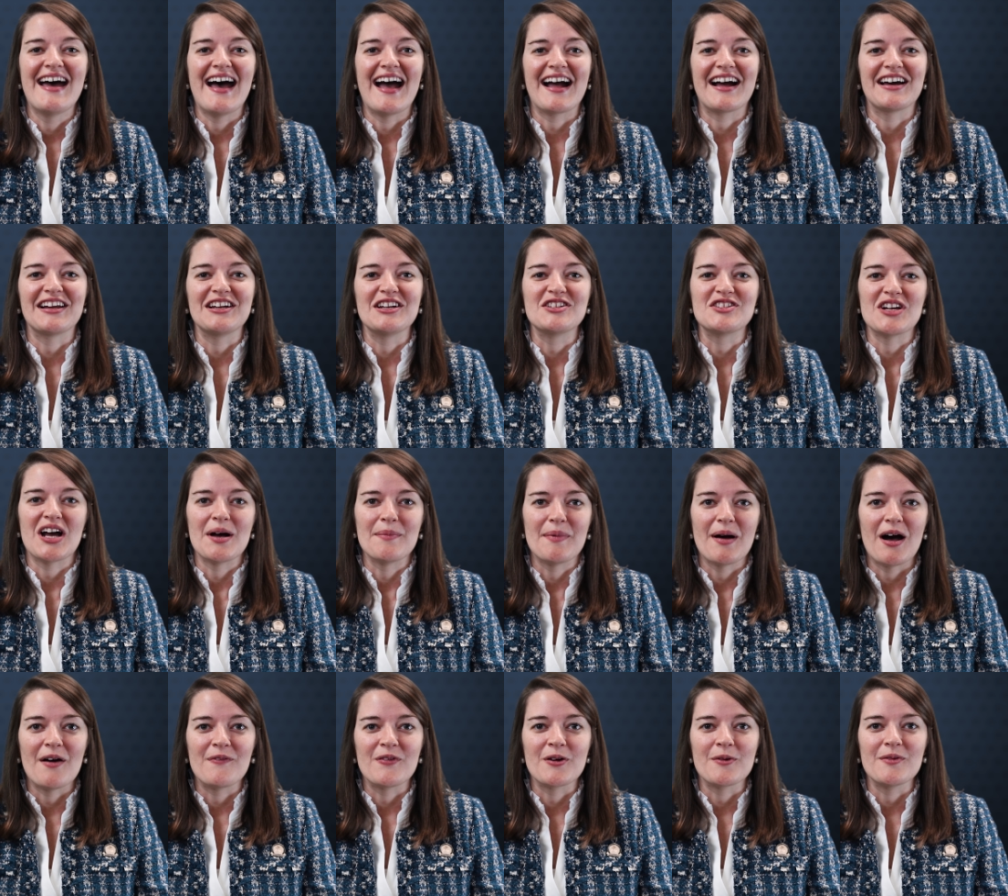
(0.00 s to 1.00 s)
I got a job
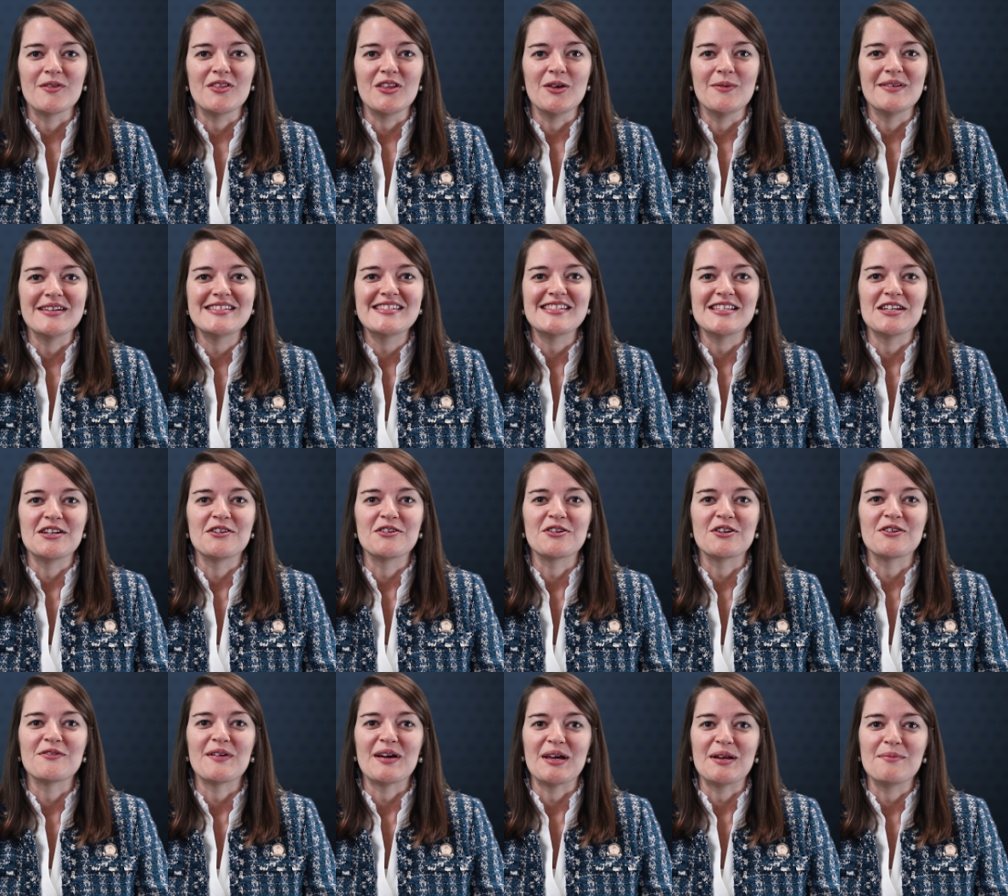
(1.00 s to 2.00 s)
offer with U.S.
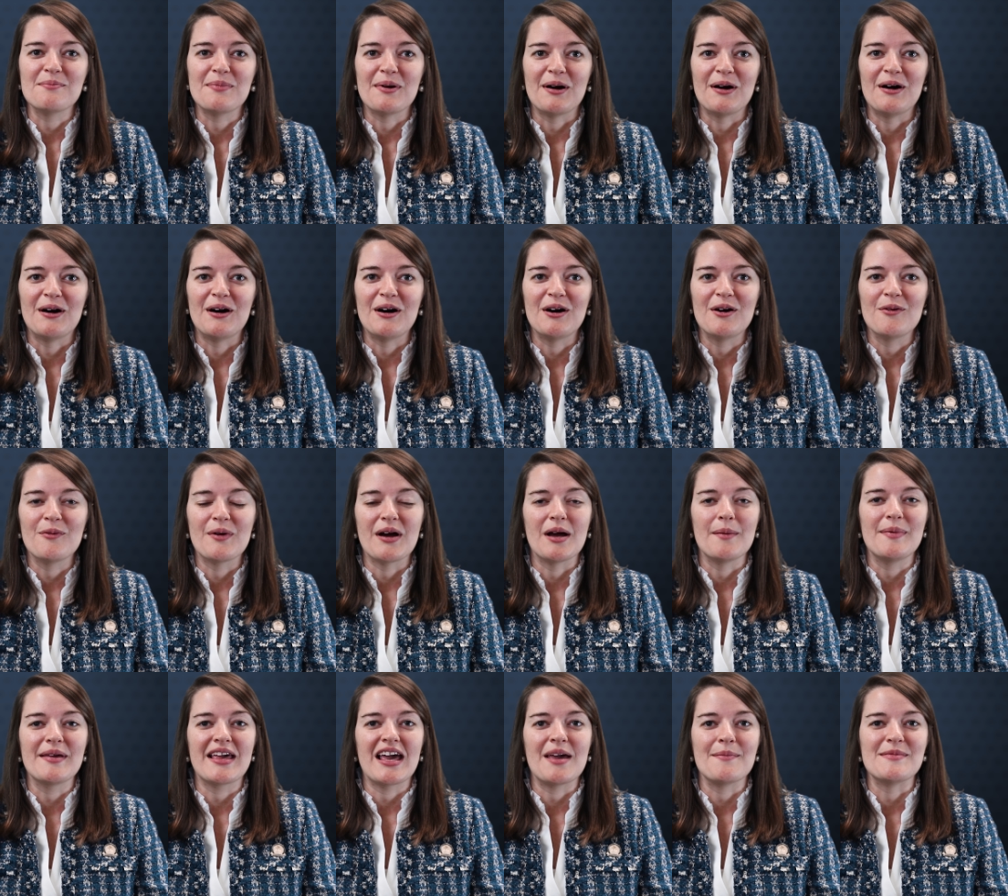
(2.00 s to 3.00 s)
Senator Rand Paul, where
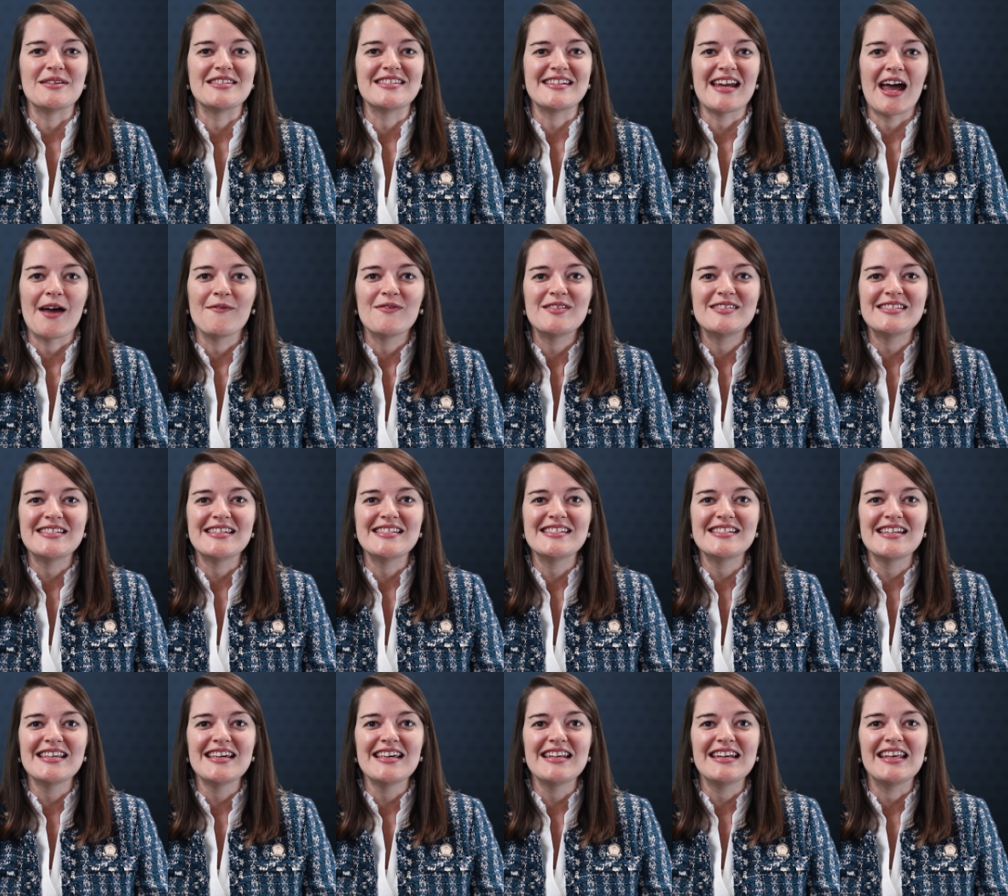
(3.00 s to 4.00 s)
I became a staff
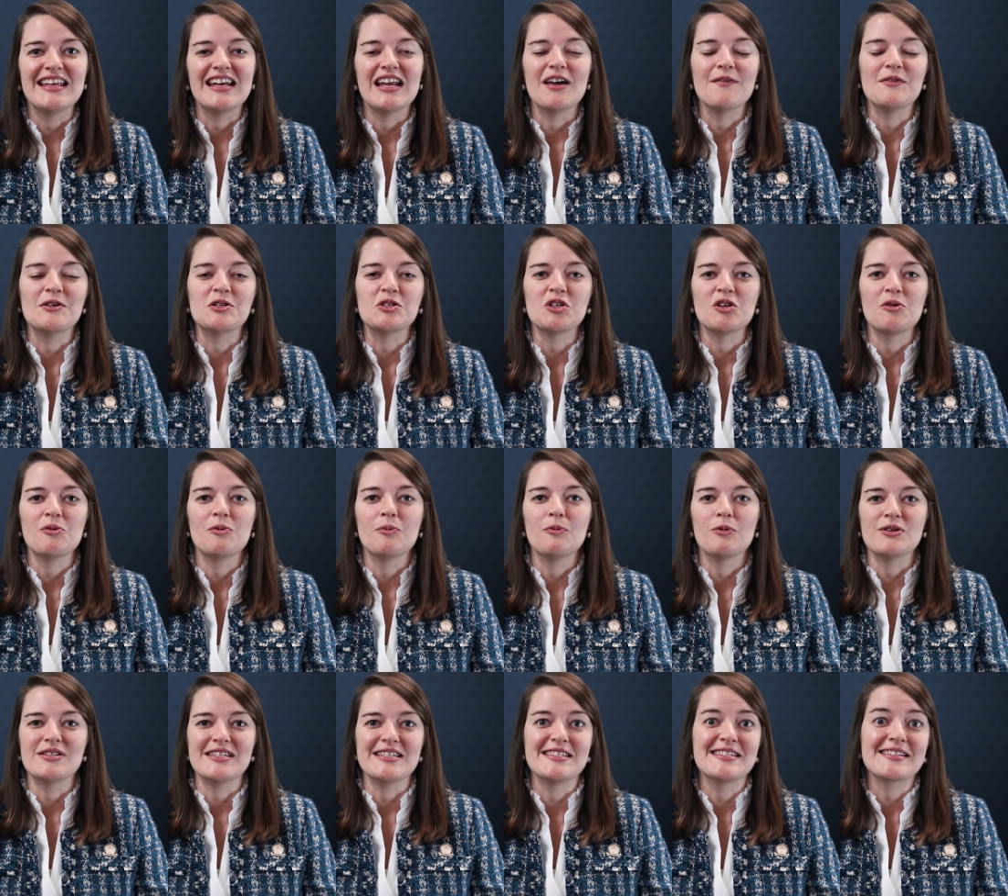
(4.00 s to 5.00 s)
assistant and I eventually
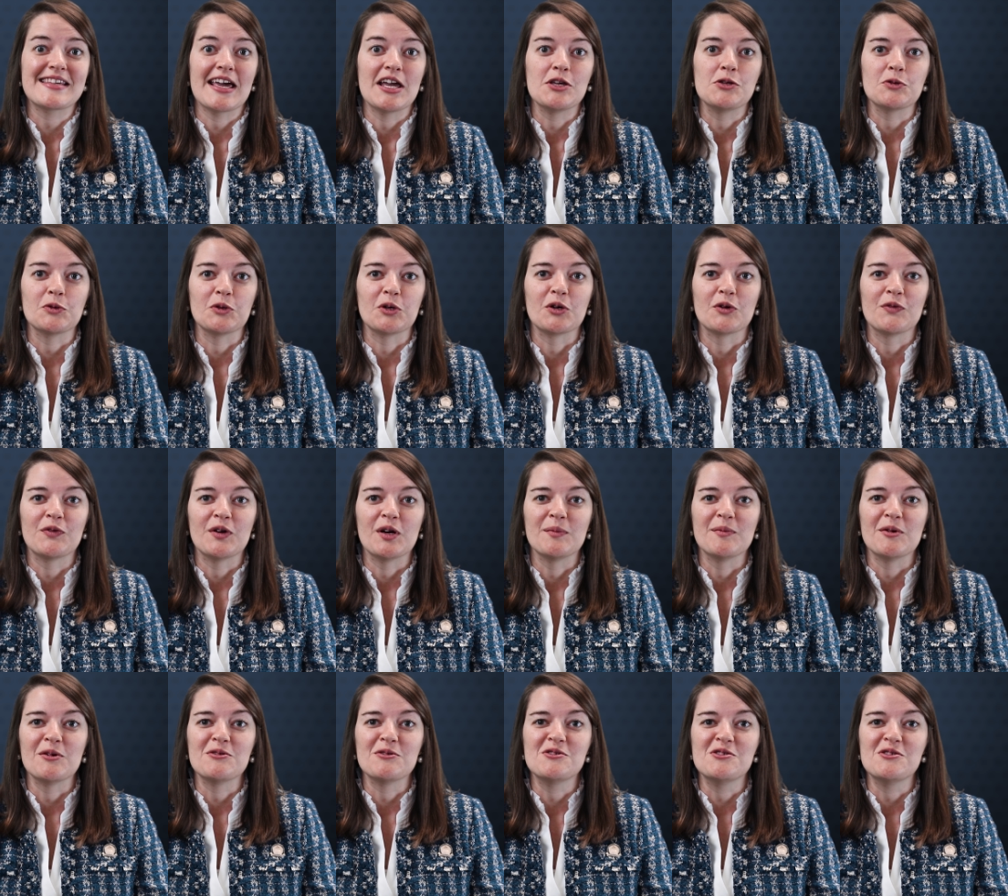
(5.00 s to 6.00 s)
was his scheduler for
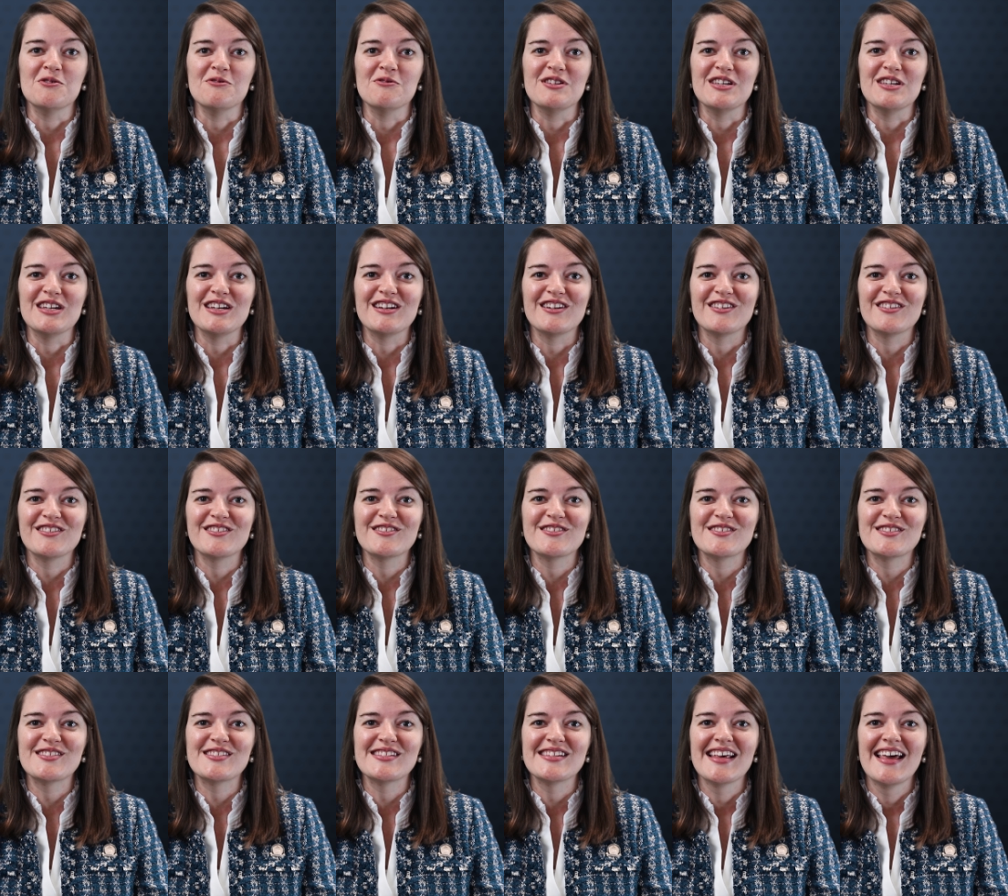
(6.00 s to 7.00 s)
almost two
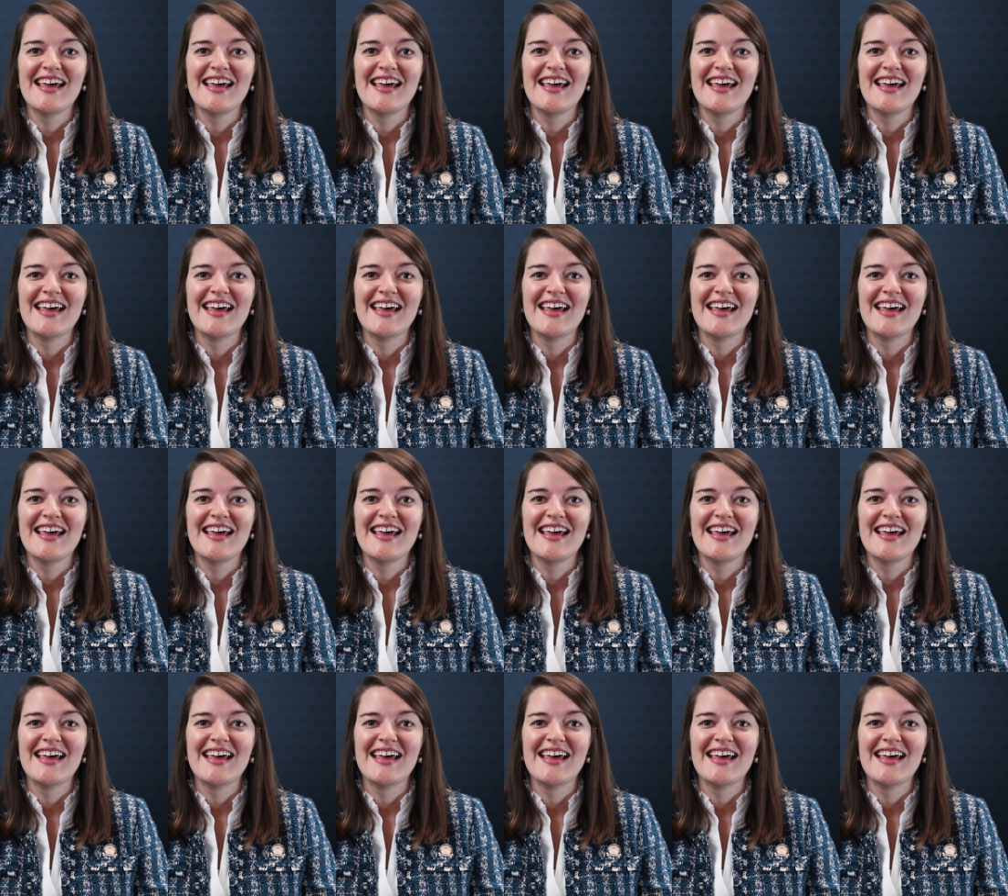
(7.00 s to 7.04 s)
years.